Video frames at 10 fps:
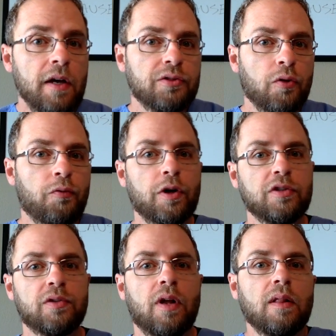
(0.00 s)
So
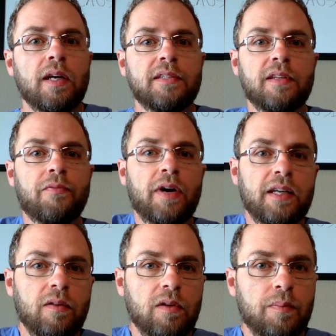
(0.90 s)
first, let's
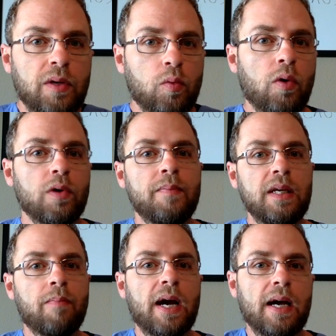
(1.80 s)
define a little bit what we
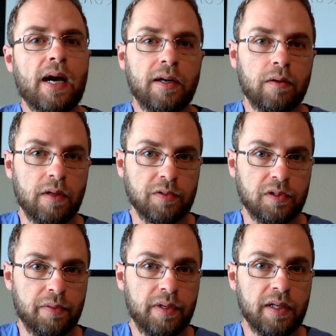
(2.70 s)
mean by iron
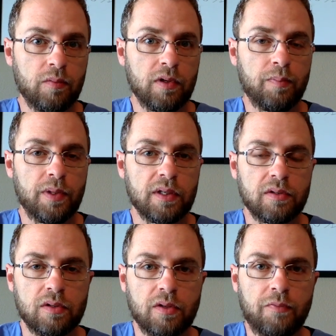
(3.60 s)
levels to begin with, because
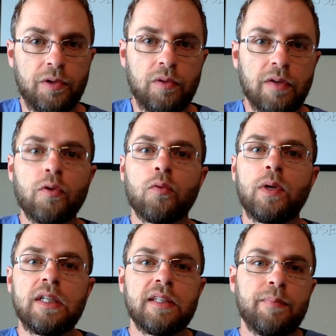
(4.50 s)
there's a few different
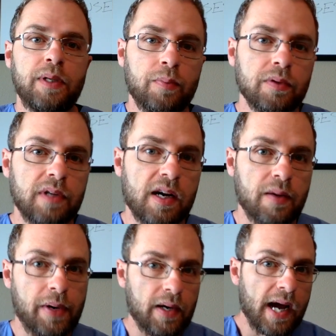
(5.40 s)
ways that people talk
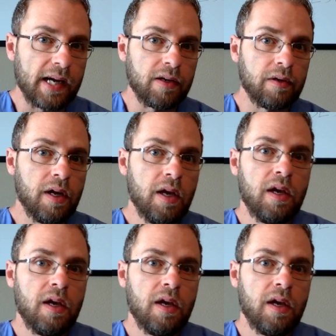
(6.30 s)
about iron